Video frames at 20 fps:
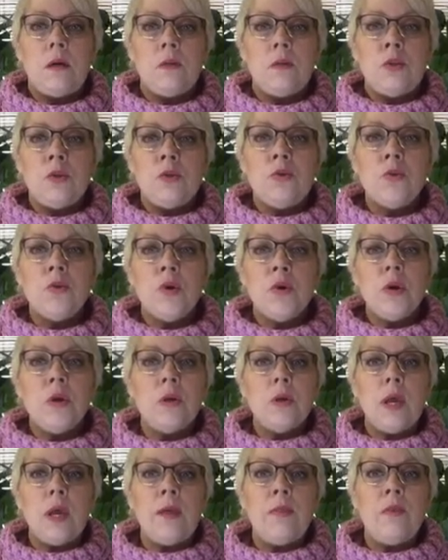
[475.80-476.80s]

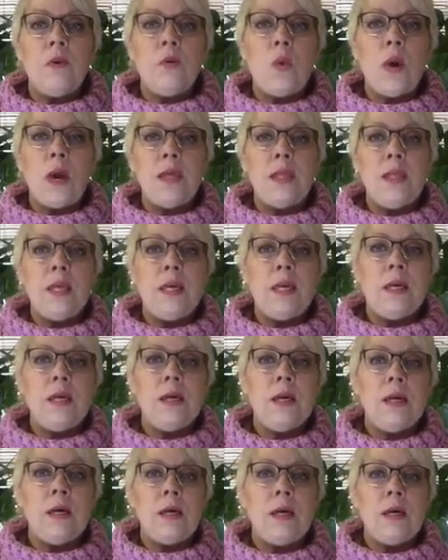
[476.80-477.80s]
tutorial, and the way
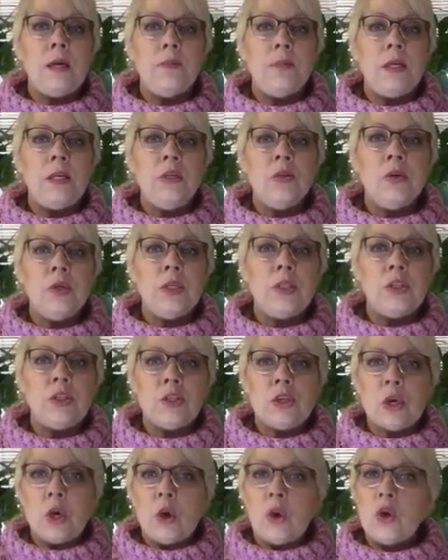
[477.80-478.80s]
the
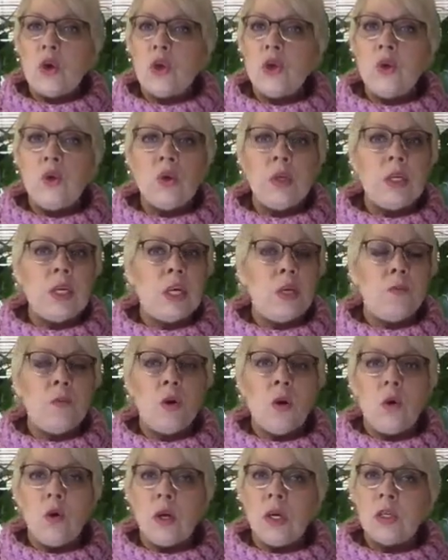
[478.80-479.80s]
increases go, you can keep
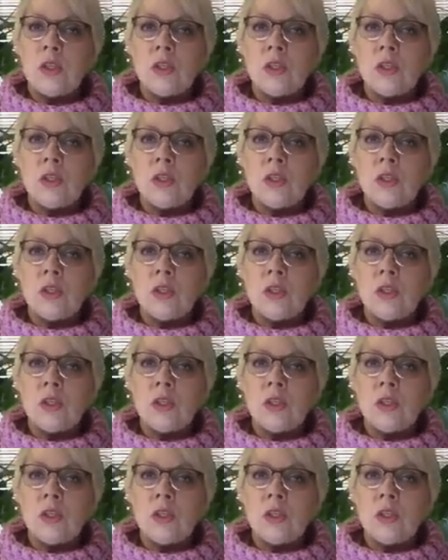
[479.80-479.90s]
going